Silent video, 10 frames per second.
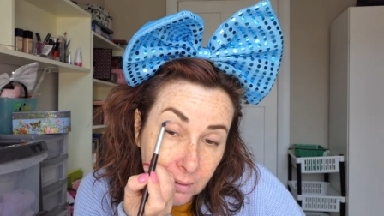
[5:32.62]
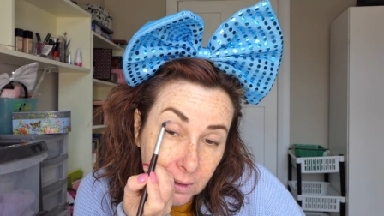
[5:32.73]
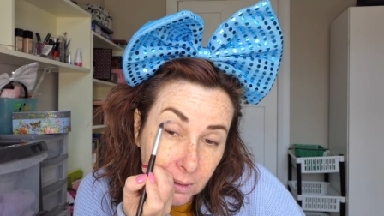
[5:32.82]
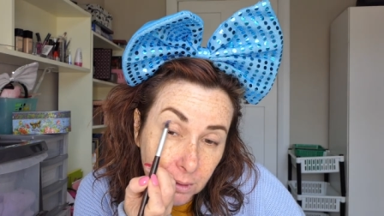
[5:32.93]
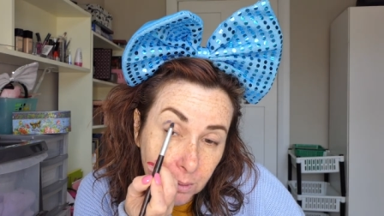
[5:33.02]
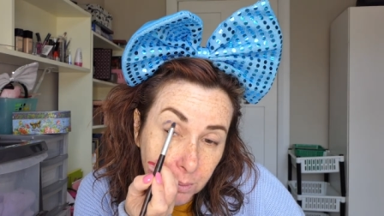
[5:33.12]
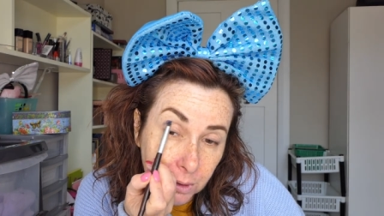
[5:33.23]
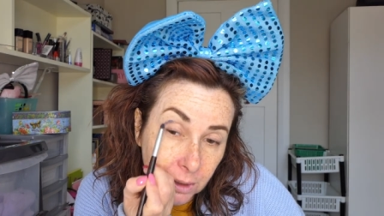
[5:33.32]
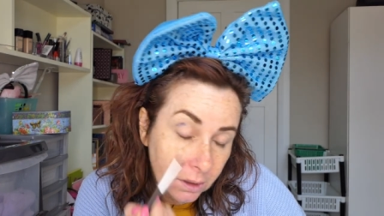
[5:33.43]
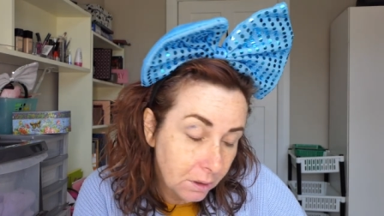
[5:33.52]
And I'm going to
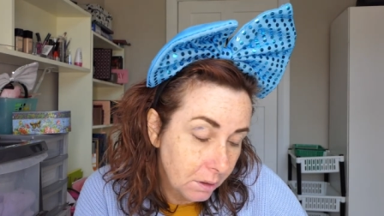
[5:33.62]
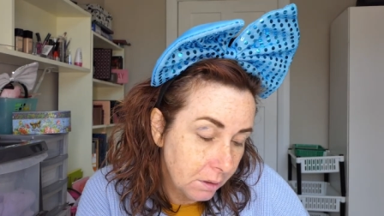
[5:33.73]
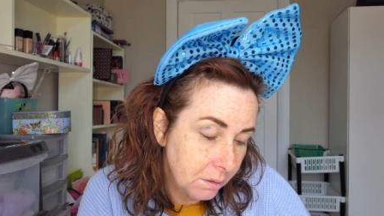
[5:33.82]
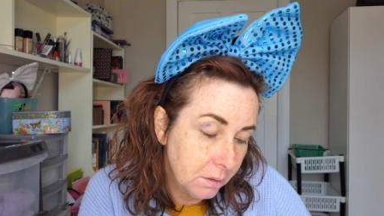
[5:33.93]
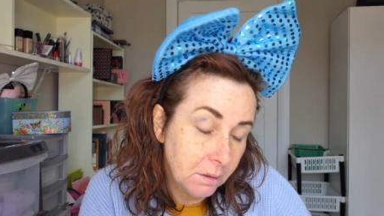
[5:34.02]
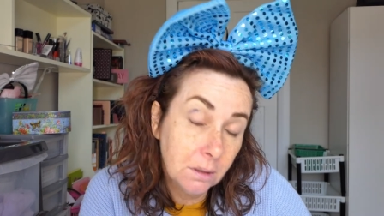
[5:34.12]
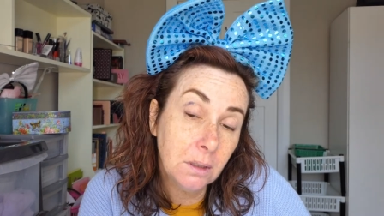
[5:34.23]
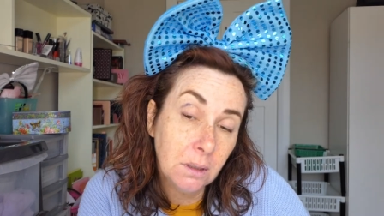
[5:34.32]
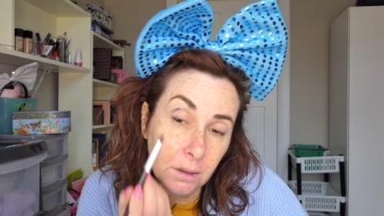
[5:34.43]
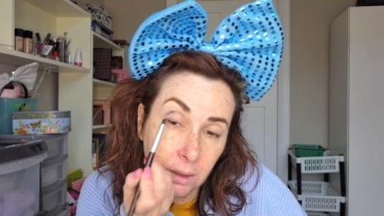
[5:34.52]
put it
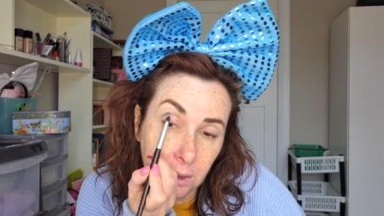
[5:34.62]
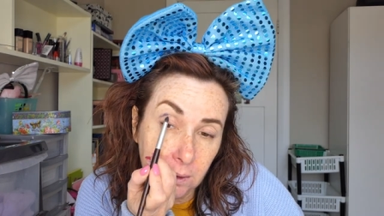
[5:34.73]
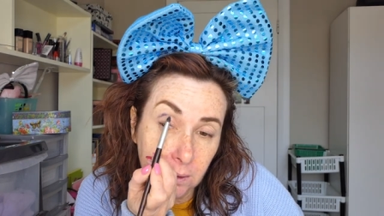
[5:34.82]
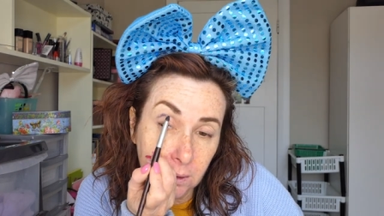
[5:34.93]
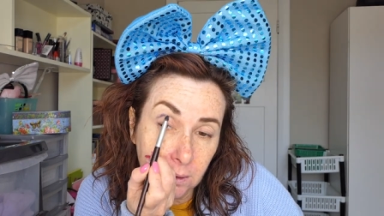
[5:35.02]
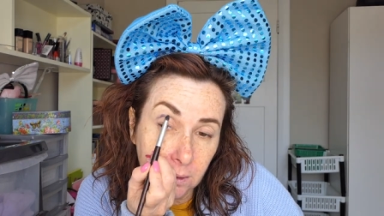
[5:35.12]
in the crease.